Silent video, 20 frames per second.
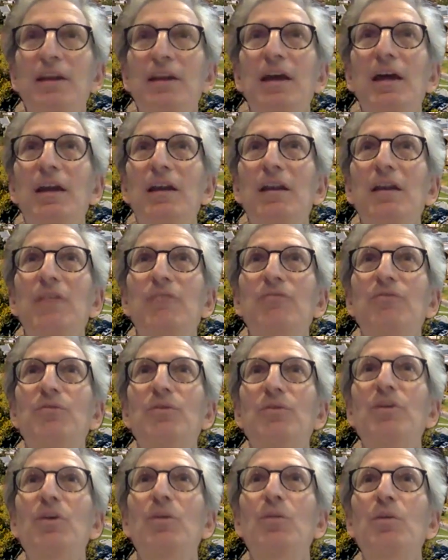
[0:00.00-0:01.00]
and if we
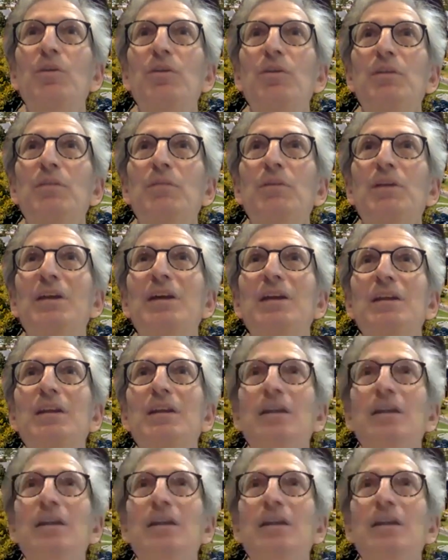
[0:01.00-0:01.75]
don't want them to get